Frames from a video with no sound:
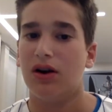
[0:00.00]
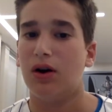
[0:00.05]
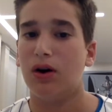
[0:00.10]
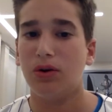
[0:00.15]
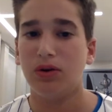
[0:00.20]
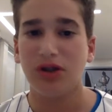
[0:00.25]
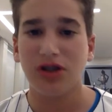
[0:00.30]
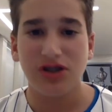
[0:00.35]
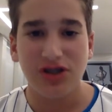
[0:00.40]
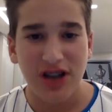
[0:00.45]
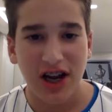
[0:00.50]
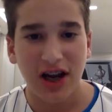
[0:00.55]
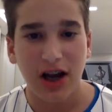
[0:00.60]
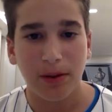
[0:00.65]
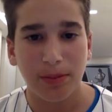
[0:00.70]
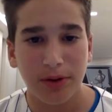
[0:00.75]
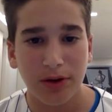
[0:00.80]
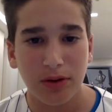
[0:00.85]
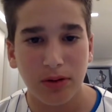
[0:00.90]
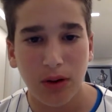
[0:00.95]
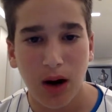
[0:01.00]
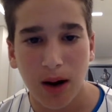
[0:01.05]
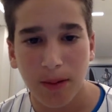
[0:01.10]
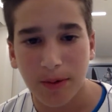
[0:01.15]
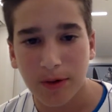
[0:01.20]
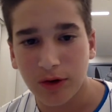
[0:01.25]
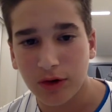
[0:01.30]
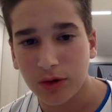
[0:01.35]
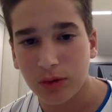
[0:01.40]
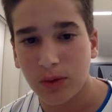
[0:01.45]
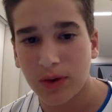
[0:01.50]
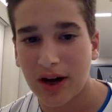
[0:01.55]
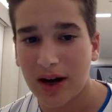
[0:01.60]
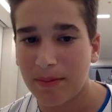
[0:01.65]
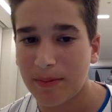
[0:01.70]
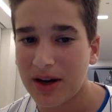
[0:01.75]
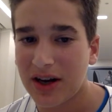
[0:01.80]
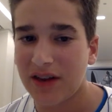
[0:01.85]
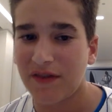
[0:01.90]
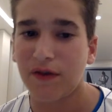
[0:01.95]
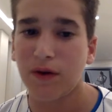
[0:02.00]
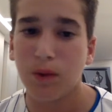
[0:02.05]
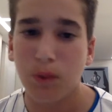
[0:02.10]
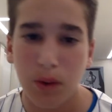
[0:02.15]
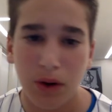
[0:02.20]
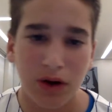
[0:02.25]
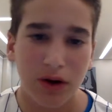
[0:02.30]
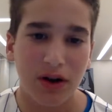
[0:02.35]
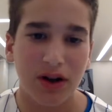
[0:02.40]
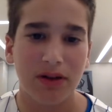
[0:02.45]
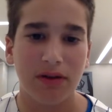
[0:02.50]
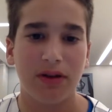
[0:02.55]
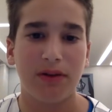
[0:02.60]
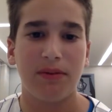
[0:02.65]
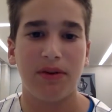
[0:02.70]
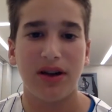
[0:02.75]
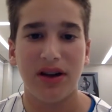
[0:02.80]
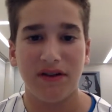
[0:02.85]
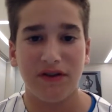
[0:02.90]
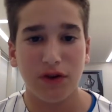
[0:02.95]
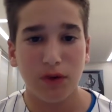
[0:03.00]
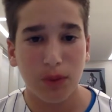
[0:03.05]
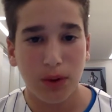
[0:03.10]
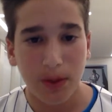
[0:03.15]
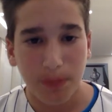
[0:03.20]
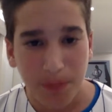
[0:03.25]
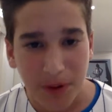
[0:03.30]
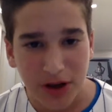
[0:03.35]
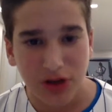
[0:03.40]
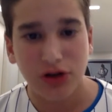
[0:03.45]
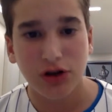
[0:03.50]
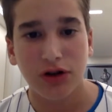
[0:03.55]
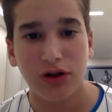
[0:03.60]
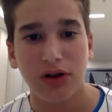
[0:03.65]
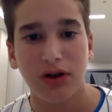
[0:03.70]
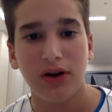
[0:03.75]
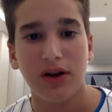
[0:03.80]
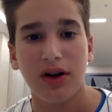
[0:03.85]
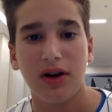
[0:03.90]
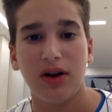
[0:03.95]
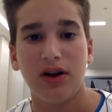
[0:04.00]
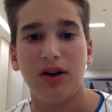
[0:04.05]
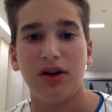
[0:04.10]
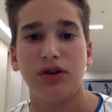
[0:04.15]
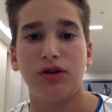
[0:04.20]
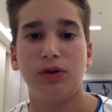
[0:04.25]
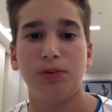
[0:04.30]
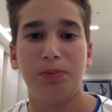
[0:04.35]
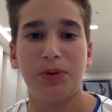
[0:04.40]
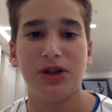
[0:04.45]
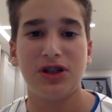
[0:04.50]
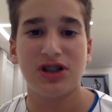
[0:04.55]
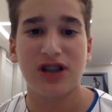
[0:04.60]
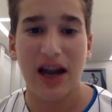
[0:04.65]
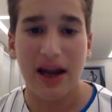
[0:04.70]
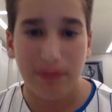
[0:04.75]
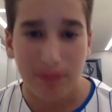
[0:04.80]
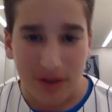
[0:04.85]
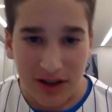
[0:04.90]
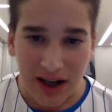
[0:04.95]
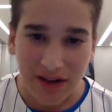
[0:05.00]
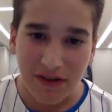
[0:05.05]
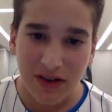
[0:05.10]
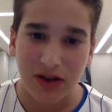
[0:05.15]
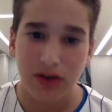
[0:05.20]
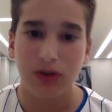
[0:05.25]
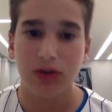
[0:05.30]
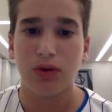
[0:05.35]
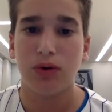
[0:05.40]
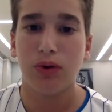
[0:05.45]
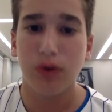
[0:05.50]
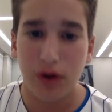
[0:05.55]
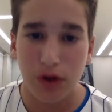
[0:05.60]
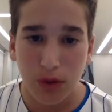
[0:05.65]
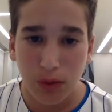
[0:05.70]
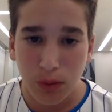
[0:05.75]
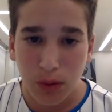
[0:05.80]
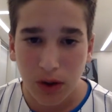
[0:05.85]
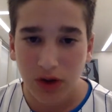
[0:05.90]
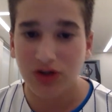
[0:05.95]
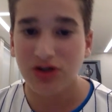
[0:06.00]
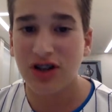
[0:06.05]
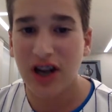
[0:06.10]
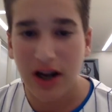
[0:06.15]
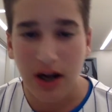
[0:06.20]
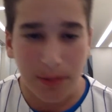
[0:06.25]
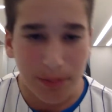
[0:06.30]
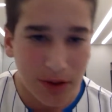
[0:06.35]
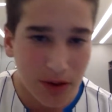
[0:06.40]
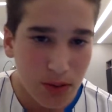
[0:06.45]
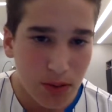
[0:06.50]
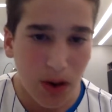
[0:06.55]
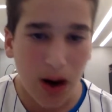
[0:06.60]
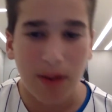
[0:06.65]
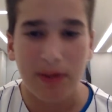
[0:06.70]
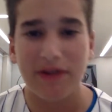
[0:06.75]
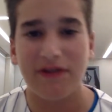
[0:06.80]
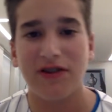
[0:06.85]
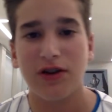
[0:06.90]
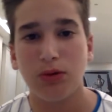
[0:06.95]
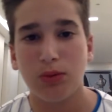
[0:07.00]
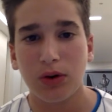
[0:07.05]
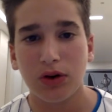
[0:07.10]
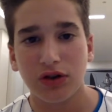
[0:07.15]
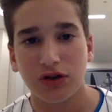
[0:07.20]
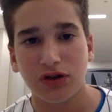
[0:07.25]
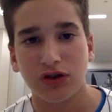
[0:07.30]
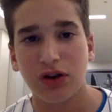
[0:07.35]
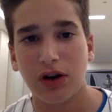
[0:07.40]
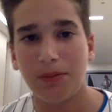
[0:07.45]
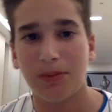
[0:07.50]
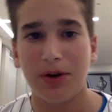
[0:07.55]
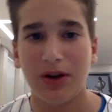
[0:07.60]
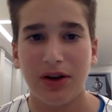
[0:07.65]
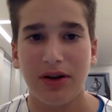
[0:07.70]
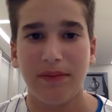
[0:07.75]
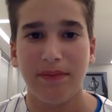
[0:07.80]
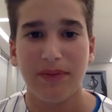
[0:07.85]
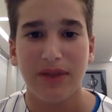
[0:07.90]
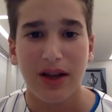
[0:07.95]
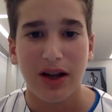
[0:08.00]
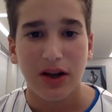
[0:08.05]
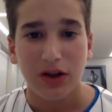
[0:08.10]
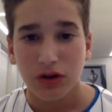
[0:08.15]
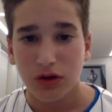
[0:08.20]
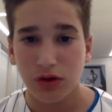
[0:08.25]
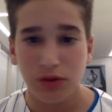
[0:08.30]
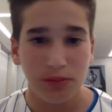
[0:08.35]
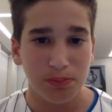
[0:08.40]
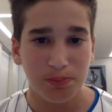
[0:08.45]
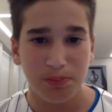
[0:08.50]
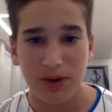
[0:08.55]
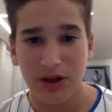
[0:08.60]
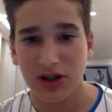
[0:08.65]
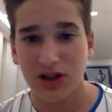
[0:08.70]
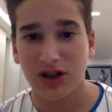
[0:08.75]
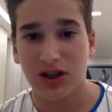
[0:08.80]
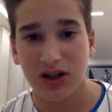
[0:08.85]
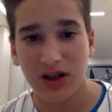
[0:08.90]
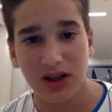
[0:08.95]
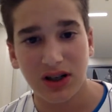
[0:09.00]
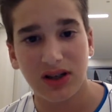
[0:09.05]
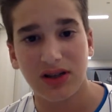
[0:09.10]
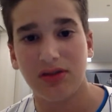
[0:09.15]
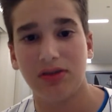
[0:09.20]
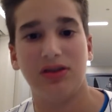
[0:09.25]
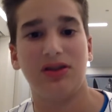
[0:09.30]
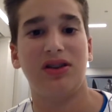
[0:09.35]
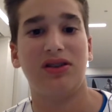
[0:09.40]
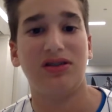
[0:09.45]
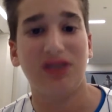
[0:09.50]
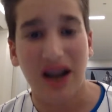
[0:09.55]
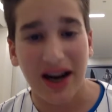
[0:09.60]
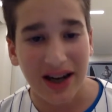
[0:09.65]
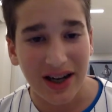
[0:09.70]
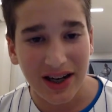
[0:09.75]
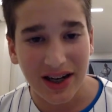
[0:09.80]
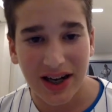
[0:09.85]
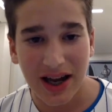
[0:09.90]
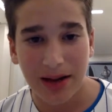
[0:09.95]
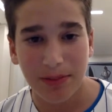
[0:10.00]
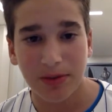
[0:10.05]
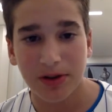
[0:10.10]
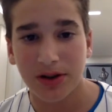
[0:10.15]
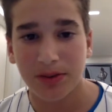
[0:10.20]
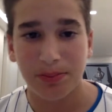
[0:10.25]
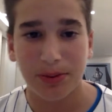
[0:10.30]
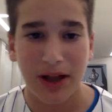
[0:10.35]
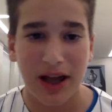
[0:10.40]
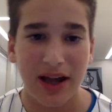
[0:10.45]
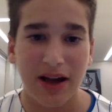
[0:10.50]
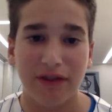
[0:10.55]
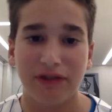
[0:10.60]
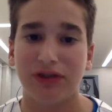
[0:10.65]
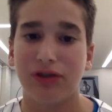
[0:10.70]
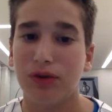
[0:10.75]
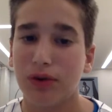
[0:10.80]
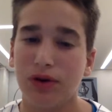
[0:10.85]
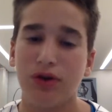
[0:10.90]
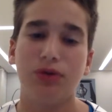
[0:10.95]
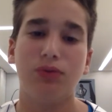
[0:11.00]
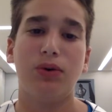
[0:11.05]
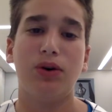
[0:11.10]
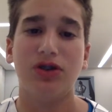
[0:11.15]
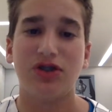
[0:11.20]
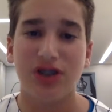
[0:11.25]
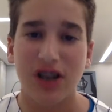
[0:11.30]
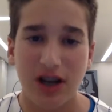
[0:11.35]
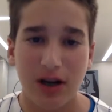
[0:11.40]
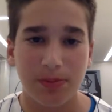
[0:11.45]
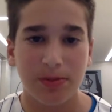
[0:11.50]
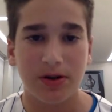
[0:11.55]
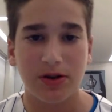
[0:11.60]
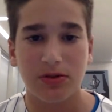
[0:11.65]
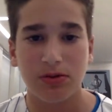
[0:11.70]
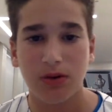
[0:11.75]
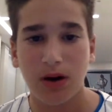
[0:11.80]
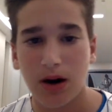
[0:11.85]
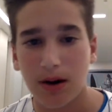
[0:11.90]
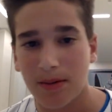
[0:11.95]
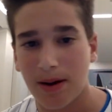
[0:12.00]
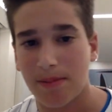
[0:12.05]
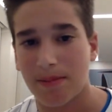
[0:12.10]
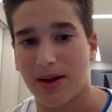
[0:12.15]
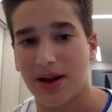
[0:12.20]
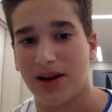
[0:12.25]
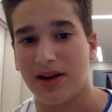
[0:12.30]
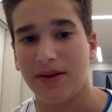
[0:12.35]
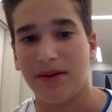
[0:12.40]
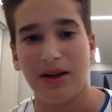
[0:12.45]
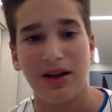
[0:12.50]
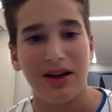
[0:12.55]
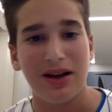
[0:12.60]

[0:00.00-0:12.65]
Only Jacob DeGrom can do it. I mean, if you want a pitcher to pitch Game 7, who do you want? Jacob DeGrom. If you want someone to pitch a deciding game in the playoffs, who do you want? Jacob DeGrom. I mean,